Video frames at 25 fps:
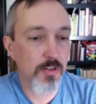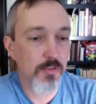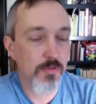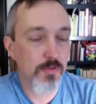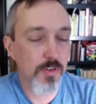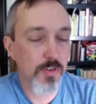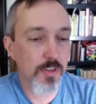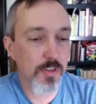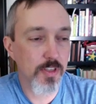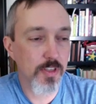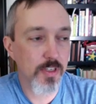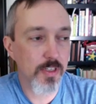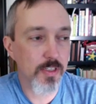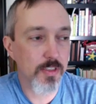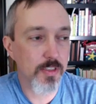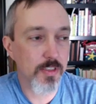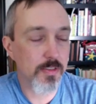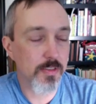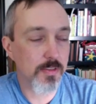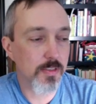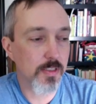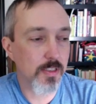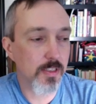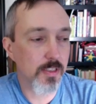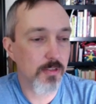the
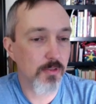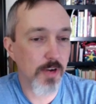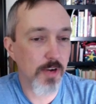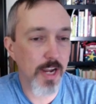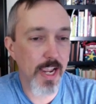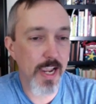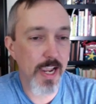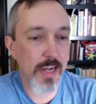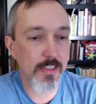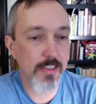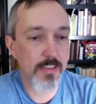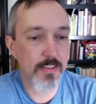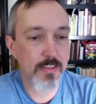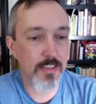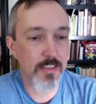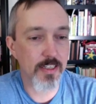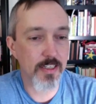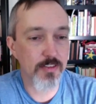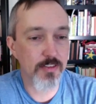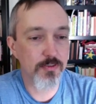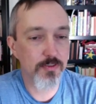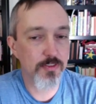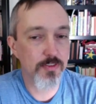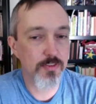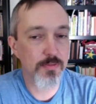React
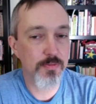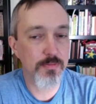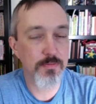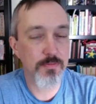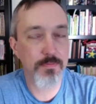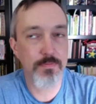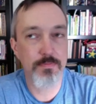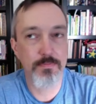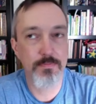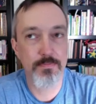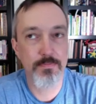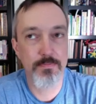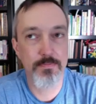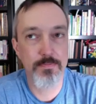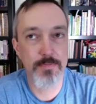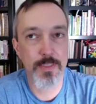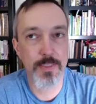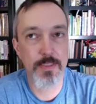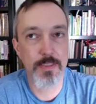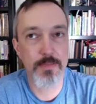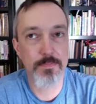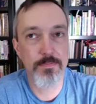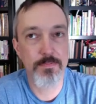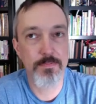stuff. But